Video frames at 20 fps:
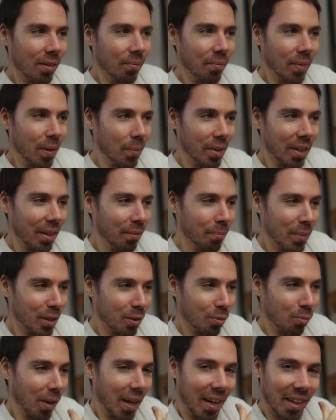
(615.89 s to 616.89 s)
Maybe I
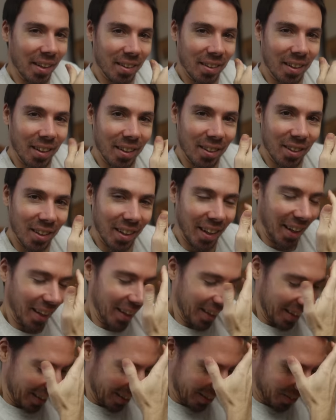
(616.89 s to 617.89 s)
misread it and I could have
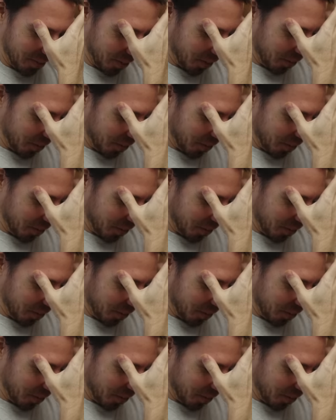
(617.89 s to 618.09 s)
had it for